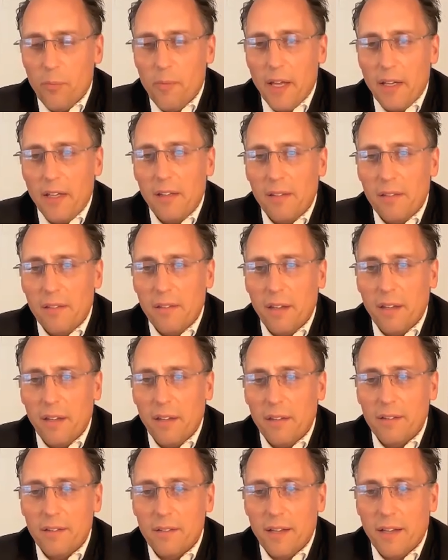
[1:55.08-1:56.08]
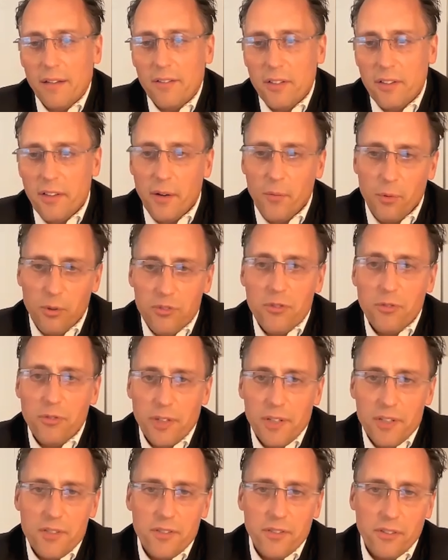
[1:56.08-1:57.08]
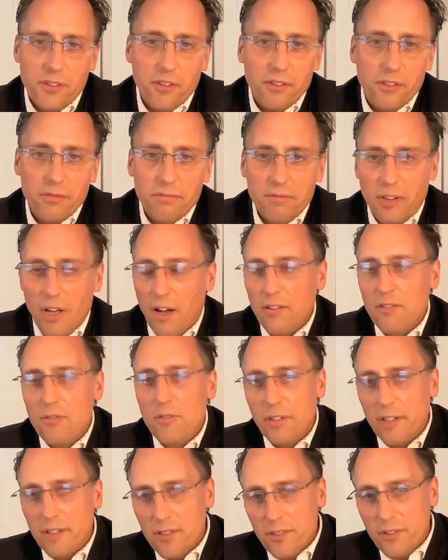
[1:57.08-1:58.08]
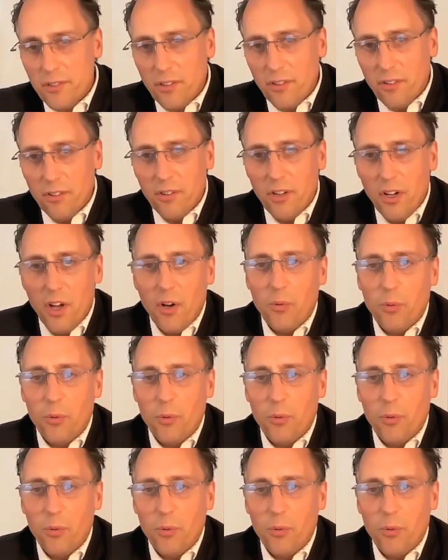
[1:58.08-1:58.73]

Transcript: We're making things actually that were traditional, non-traditional.